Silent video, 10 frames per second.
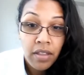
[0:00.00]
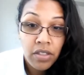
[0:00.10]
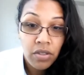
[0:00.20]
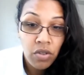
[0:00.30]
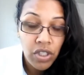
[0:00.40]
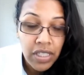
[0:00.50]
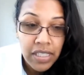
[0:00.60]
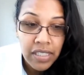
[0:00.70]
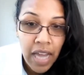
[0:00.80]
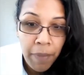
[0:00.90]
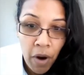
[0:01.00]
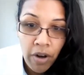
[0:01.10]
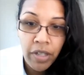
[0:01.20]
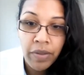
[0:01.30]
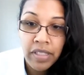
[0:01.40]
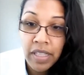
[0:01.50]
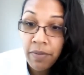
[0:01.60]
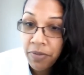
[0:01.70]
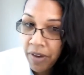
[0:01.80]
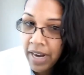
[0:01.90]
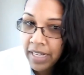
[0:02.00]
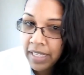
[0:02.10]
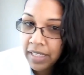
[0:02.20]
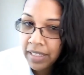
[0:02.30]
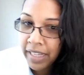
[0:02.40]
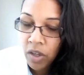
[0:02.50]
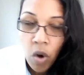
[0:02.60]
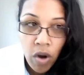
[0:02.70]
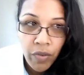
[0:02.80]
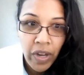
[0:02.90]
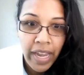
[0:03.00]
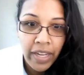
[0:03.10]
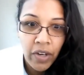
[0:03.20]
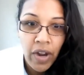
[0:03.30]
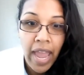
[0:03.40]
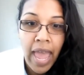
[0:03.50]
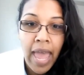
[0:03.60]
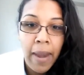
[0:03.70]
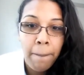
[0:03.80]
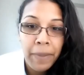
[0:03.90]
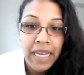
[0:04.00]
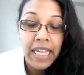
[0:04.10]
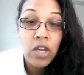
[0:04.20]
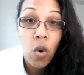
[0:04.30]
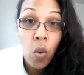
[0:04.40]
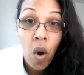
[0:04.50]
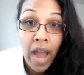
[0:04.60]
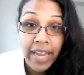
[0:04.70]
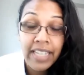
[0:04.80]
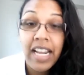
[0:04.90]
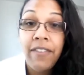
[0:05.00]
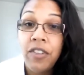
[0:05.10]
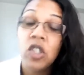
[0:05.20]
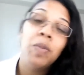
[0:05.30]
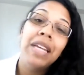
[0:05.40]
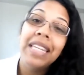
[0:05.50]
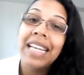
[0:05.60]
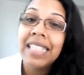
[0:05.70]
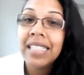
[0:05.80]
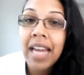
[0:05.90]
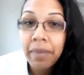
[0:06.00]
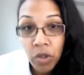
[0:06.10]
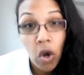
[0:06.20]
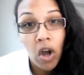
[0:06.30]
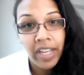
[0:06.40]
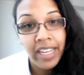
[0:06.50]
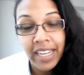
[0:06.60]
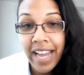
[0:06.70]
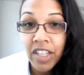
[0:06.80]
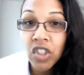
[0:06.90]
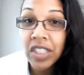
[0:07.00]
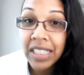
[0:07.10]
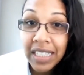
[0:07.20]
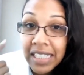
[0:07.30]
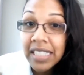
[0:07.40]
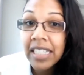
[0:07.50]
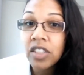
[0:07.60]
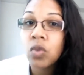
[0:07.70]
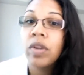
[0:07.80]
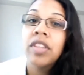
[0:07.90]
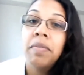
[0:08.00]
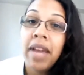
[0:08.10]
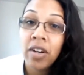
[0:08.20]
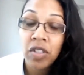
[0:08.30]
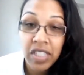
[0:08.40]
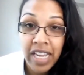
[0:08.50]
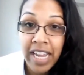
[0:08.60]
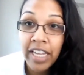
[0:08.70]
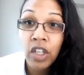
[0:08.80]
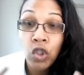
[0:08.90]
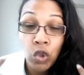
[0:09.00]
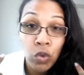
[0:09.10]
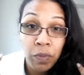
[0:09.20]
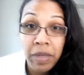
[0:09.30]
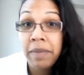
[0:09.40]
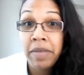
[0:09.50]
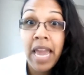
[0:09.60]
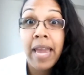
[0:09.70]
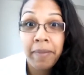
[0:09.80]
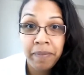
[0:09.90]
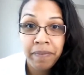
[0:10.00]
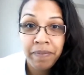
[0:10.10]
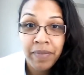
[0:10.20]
The solution is stop arguing, stop fighting, let go of your anger, and be quiet. If you spent less time talking and actually listening to what the men are saying, you'd peep game.